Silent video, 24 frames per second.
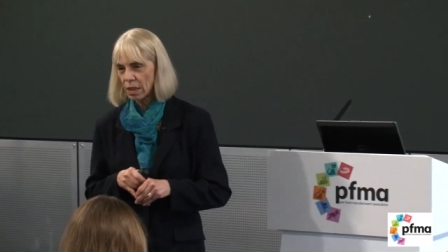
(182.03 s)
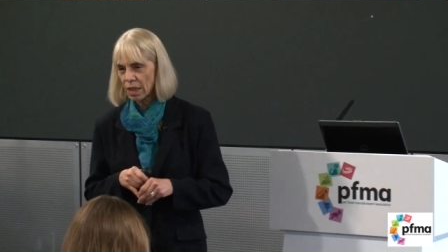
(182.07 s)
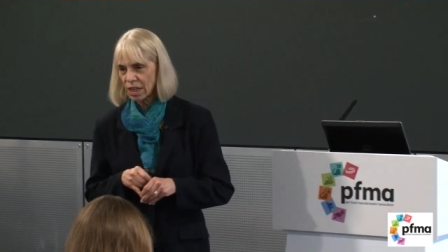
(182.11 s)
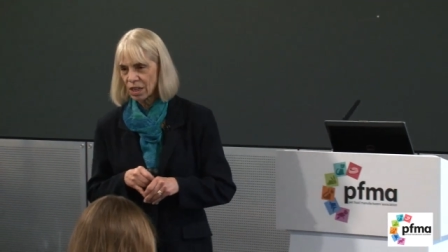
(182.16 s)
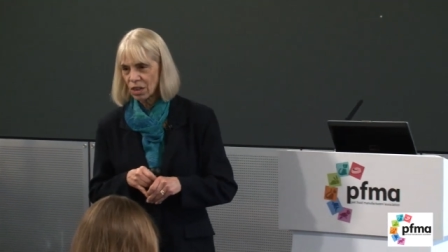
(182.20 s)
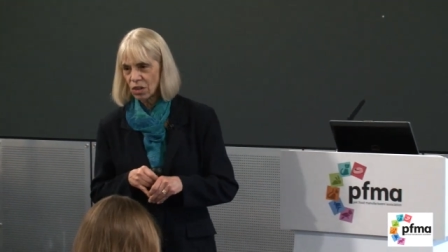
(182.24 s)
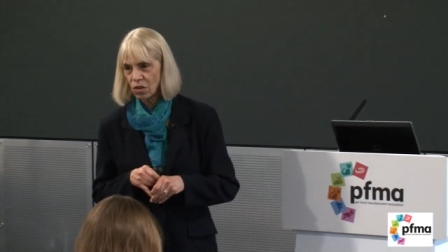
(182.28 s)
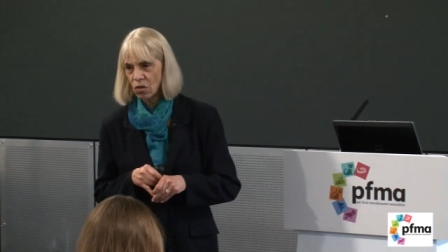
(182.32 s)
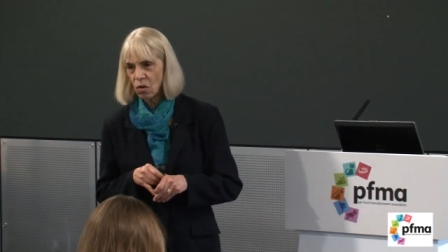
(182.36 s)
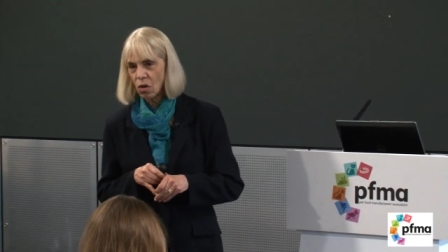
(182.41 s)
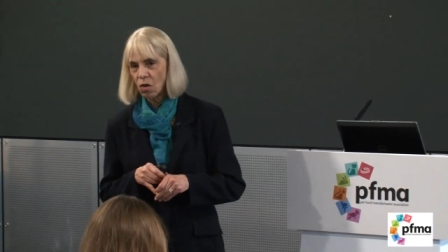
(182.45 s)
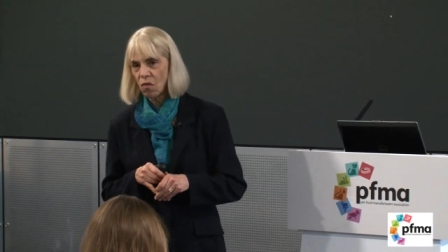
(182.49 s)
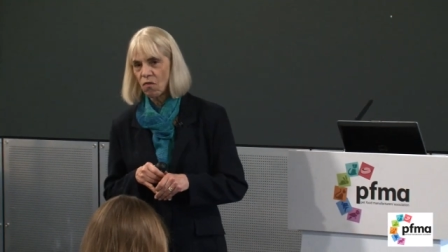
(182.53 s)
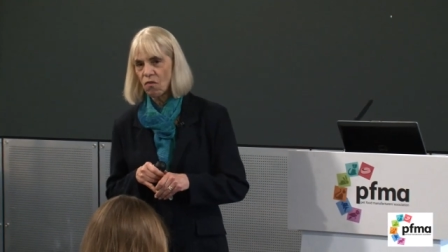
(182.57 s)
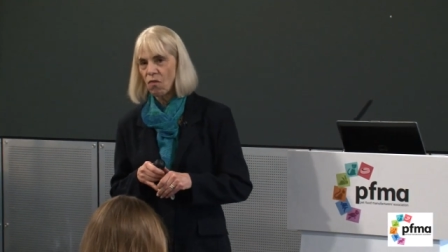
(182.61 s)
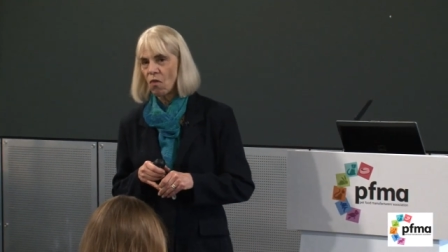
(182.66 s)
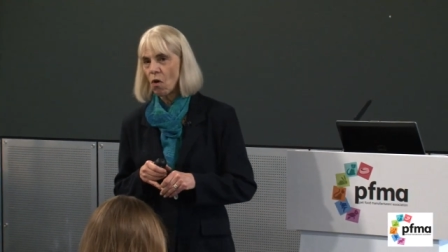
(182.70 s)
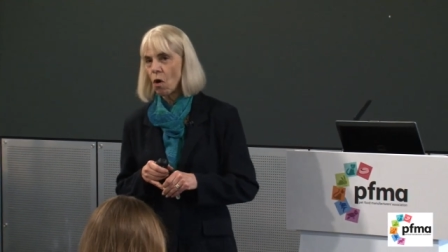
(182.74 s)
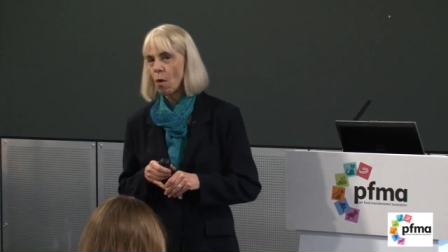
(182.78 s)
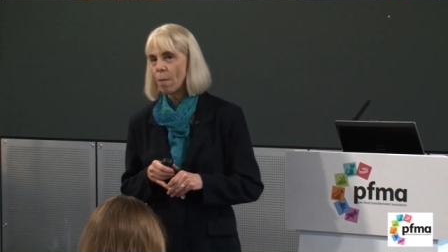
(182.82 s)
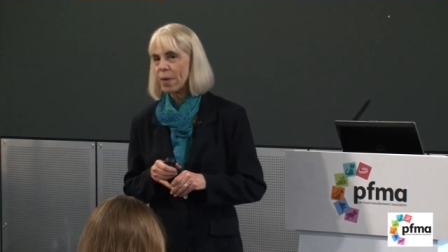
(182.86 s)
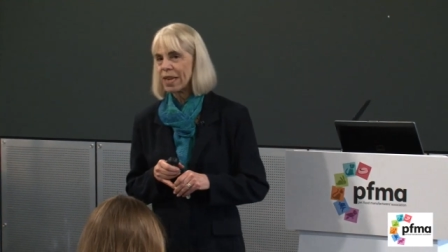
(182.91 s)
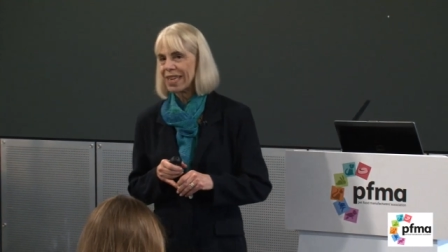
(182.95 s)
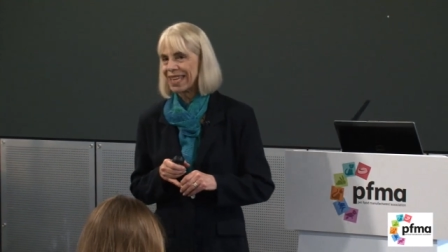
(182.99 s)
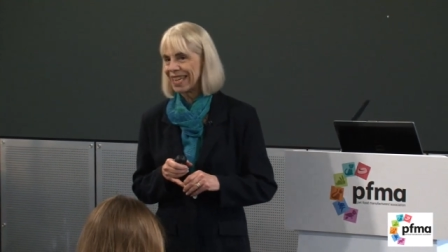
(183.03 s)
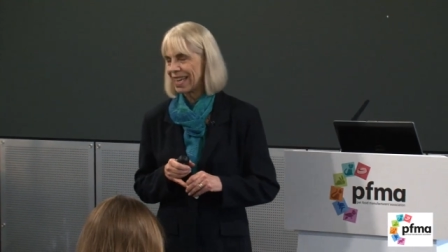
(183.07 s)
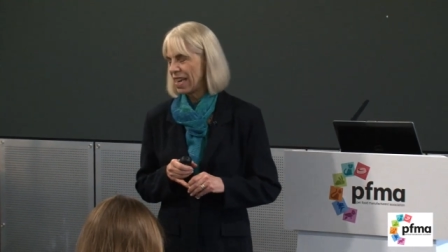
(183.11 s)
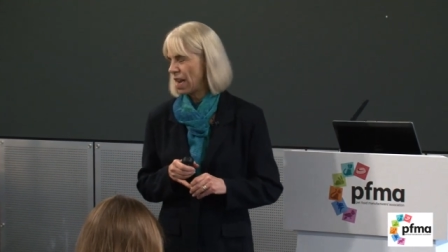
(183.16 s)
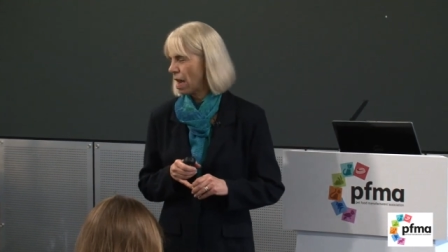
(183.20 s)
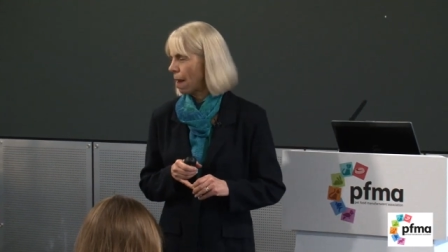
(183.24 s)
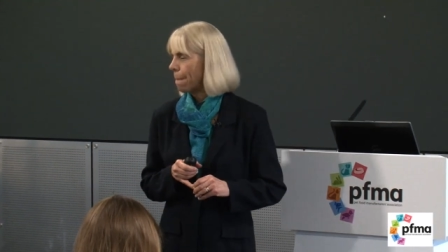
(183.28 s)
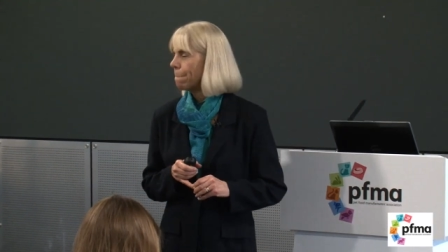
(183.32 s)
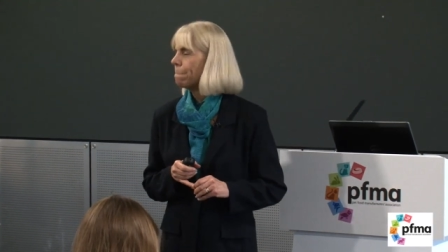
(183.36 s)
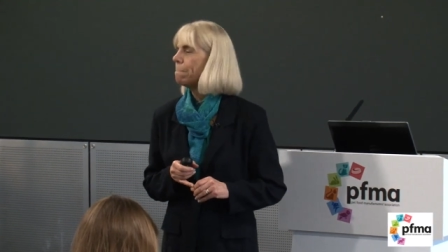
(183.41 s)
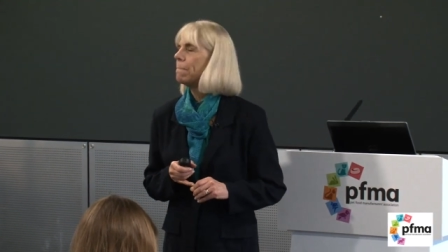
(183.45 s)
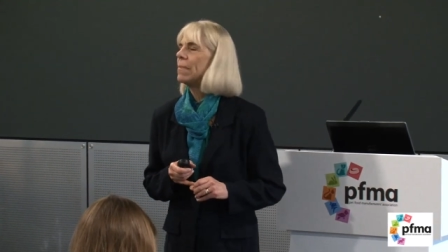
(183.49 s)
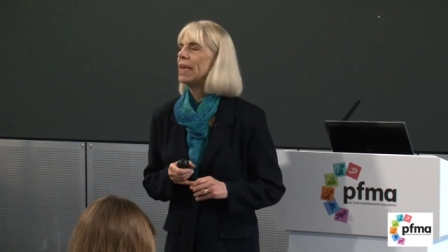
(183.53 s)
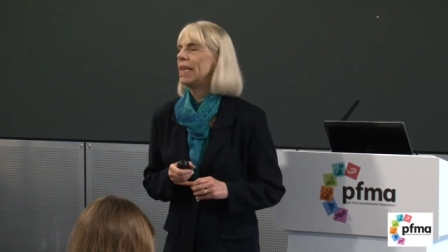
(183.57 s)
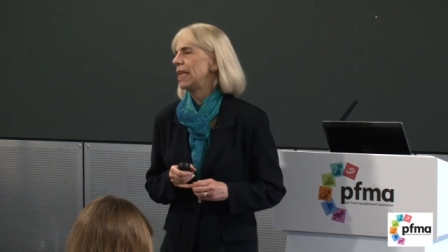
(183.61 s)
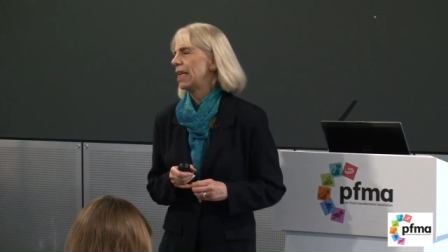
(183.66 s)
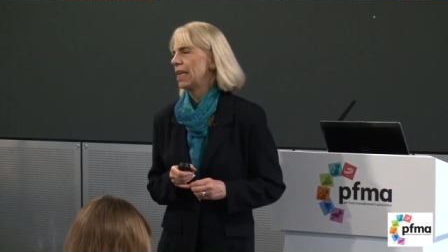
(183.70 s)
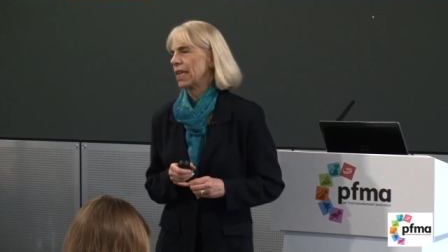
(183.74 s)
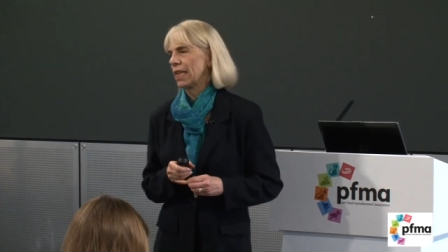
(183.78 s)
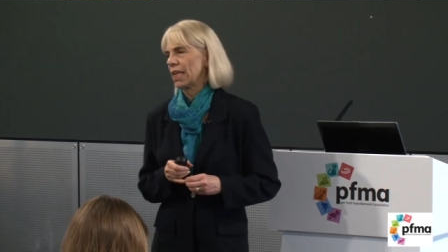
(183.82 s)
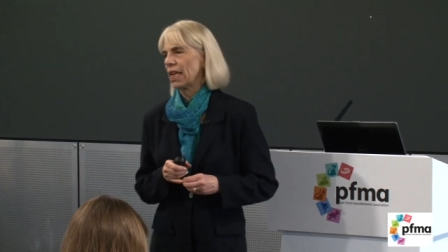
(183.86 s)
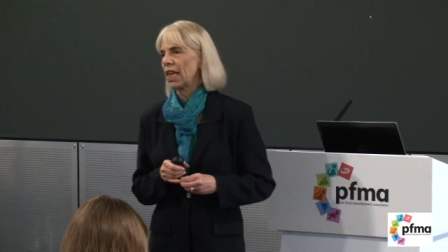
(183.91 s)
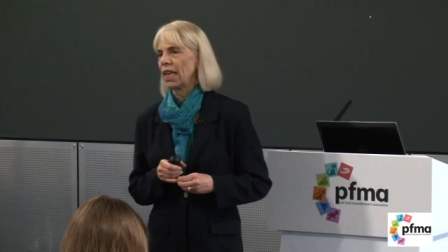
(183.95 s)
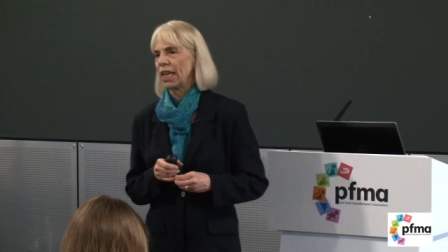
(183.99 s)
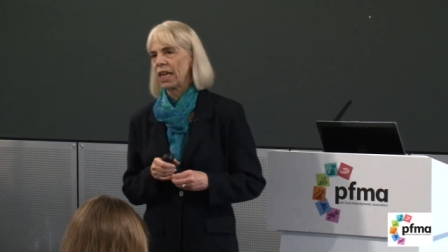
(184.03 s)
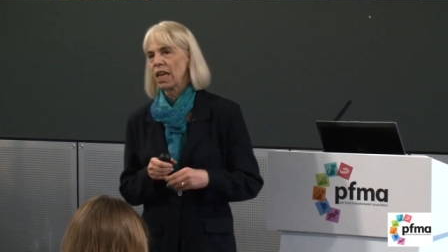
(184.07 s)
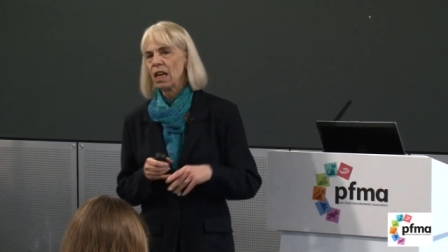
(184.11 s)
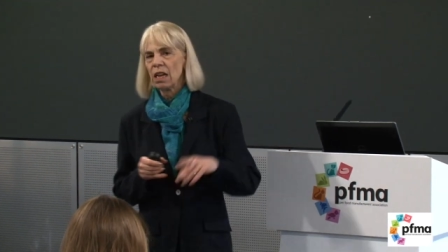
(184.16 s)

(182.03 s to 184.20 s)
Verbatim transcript: this dog vomited immediately.